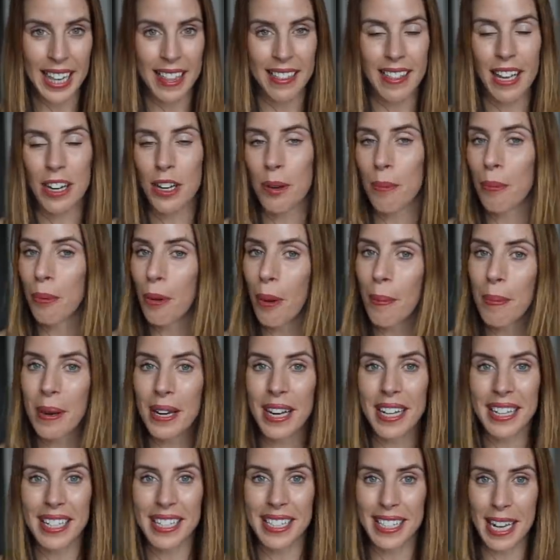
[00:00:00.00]
then you're
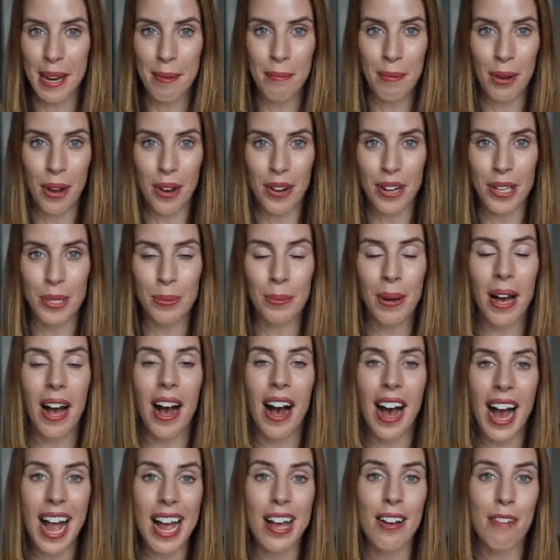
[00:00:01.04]
probably in the same boat as where
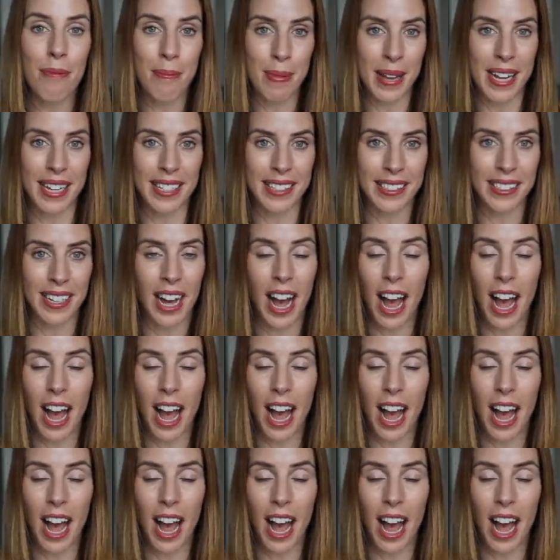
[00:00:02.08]
I have been.